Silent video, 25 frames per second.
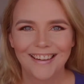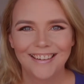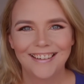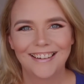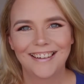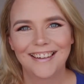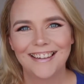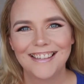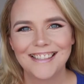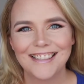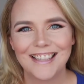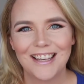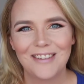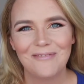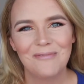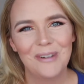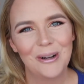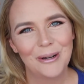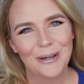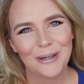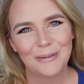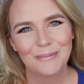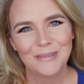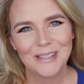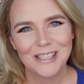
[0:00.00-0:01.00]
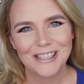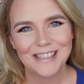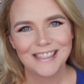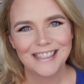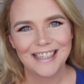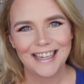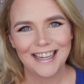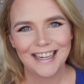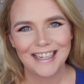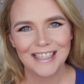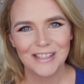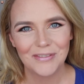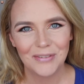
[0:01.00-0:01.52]
Hi guys and welcome to
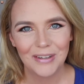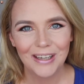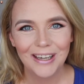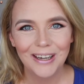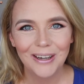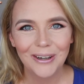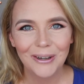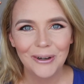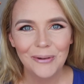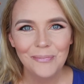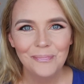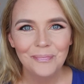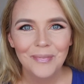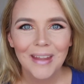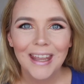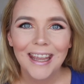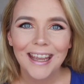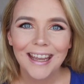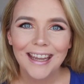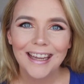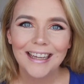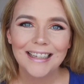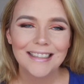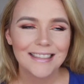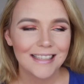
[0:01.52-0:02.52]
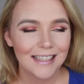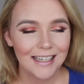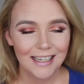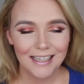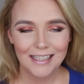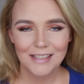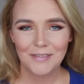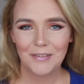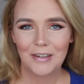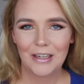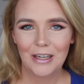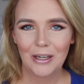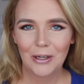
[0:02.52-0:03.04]
today's video. In
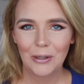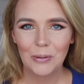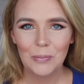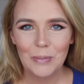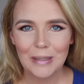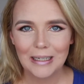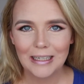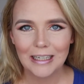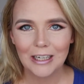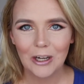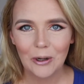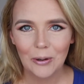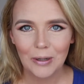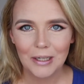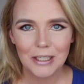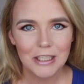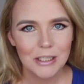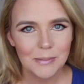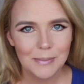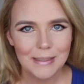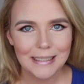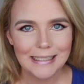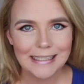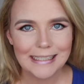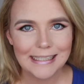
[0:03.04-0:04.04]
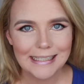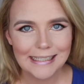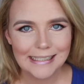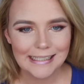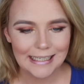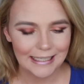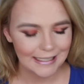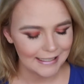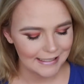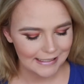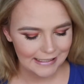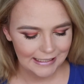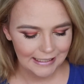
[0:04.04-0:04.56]
today's video we are going to be
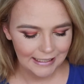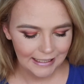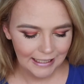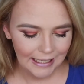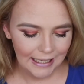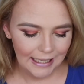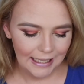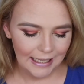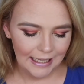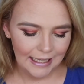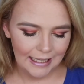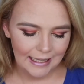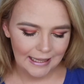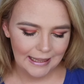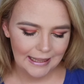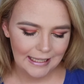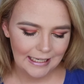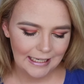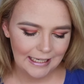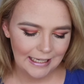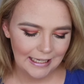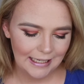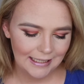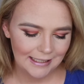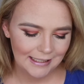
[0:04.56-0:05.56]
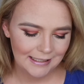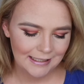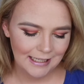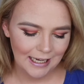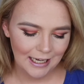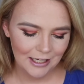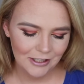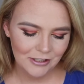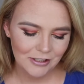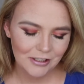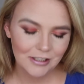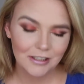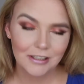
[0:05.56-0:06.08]
discussing the
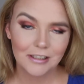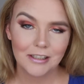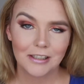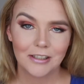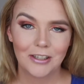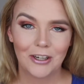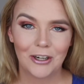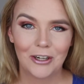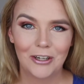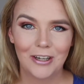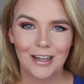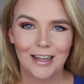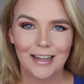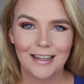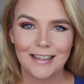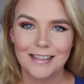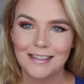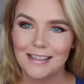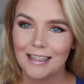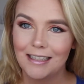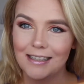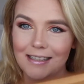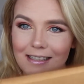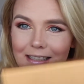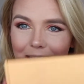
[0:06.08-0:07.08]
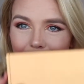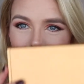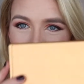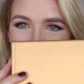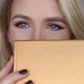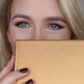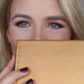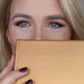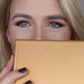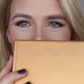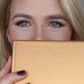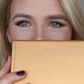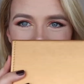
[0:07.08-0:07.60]
Natasha Denona Sunset
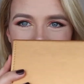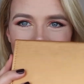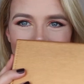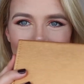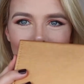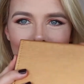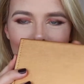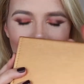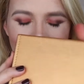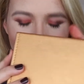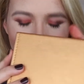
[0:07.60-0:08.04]
Palette